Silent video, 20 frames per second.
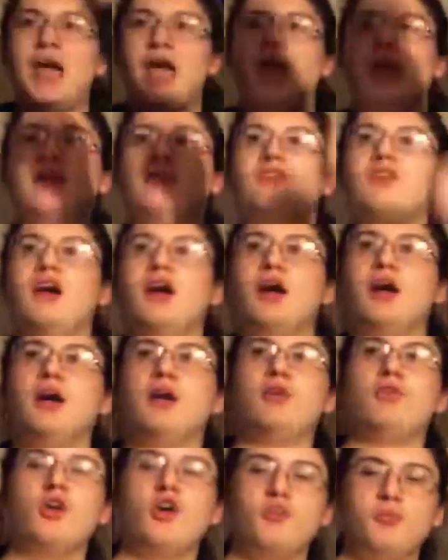And
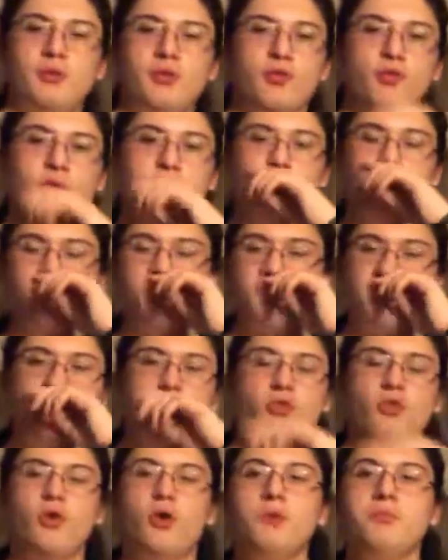Crosby Thorne goes for the
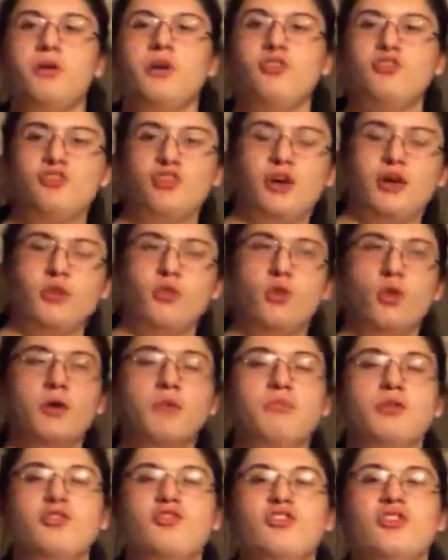Thorn
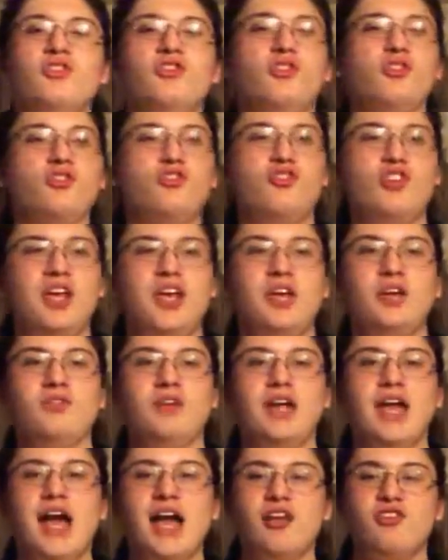Bush until Chain
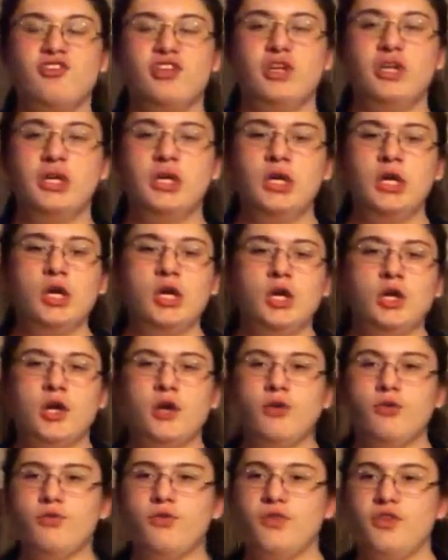Reaction
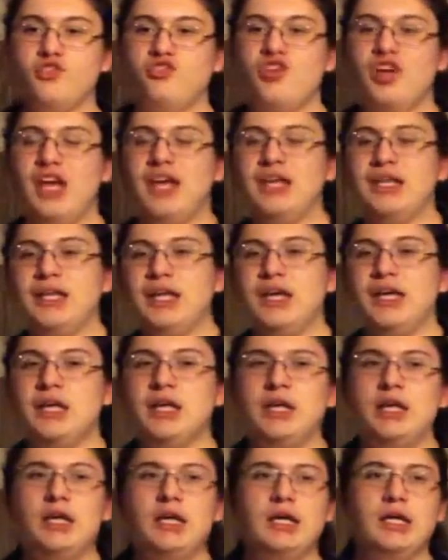goes for the Chain
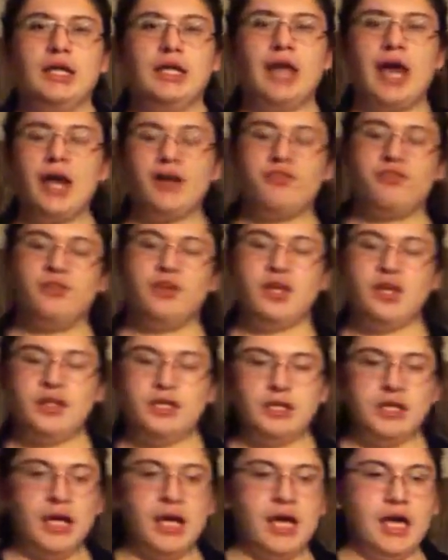Link, locks it
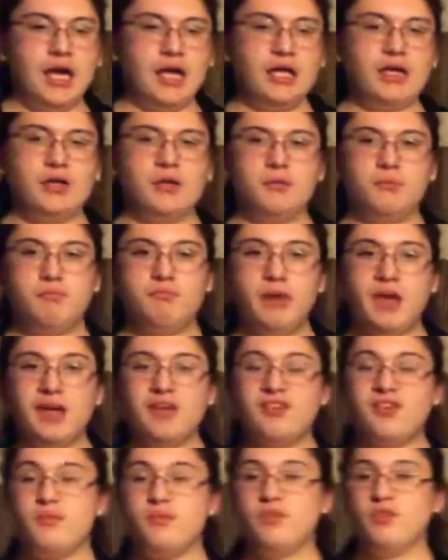in, and
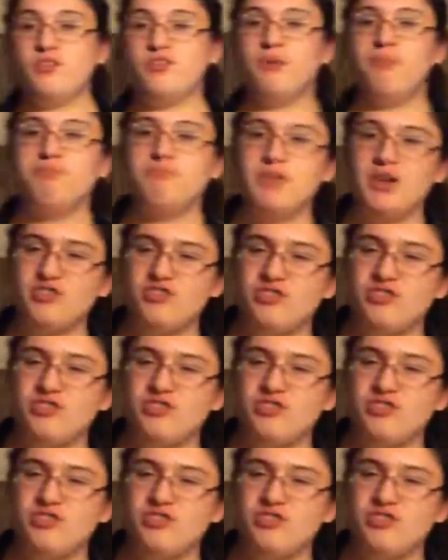picks up the pinfall